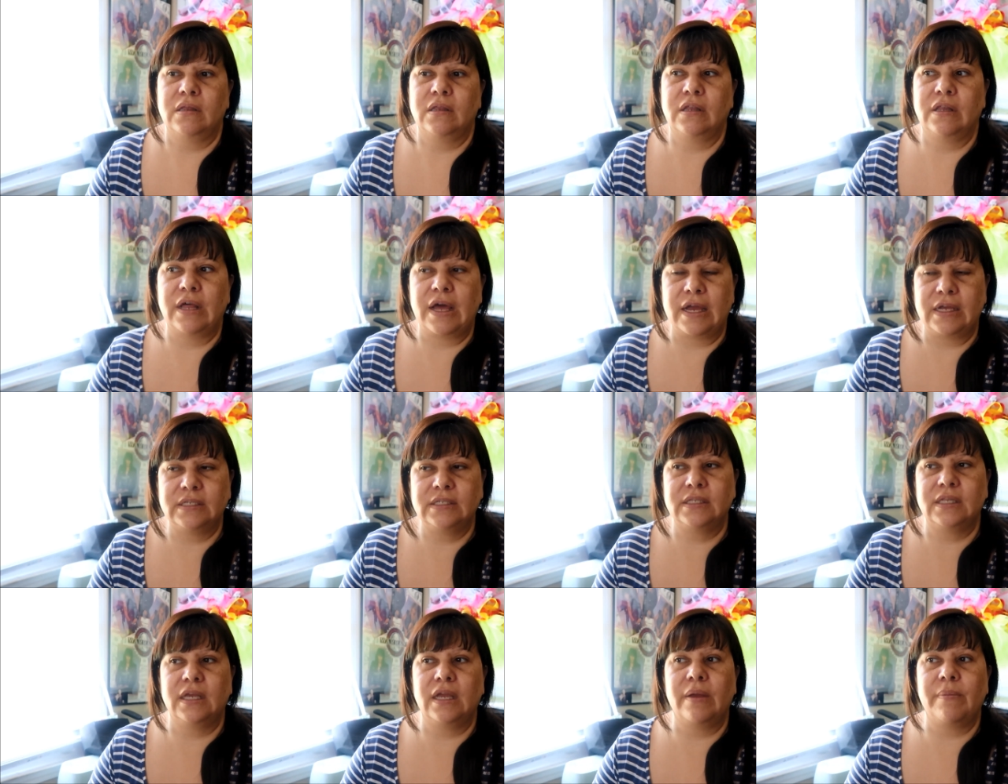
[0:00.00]
the
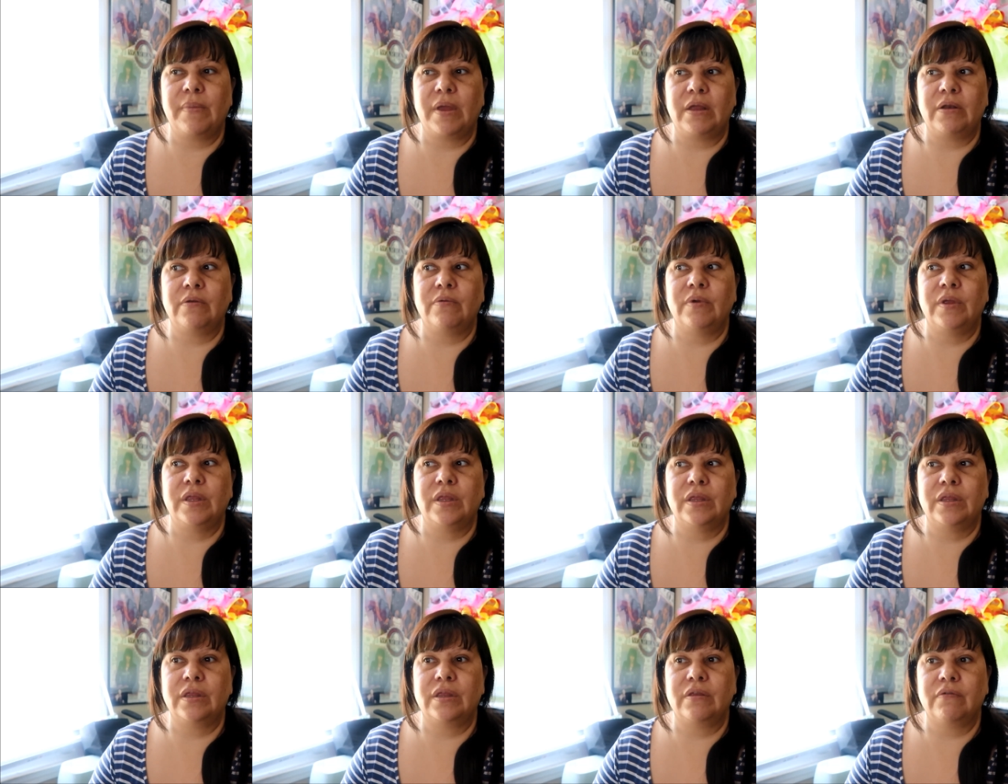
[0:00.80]
last thing I made with
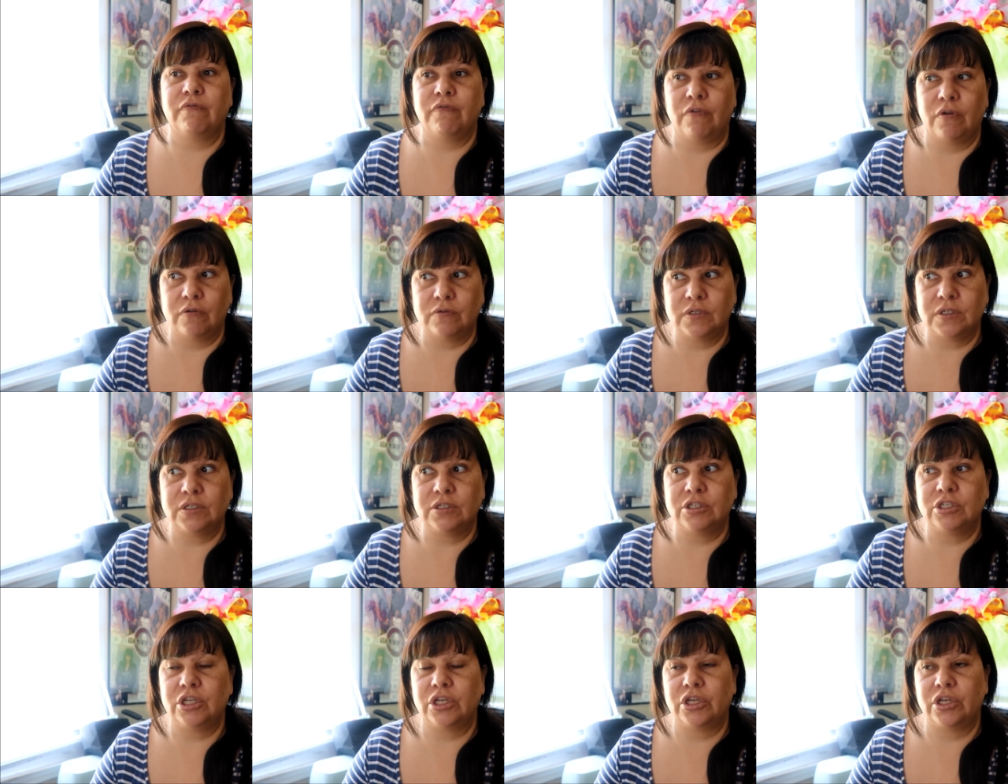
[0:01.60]
the
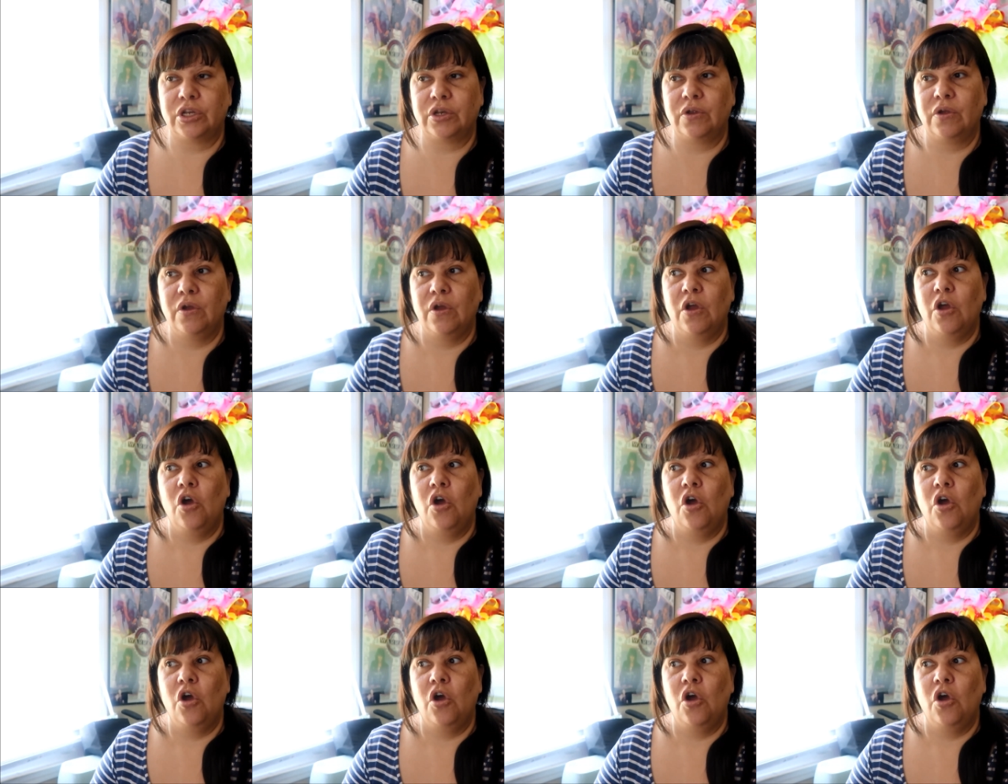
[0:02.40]
frozen chicken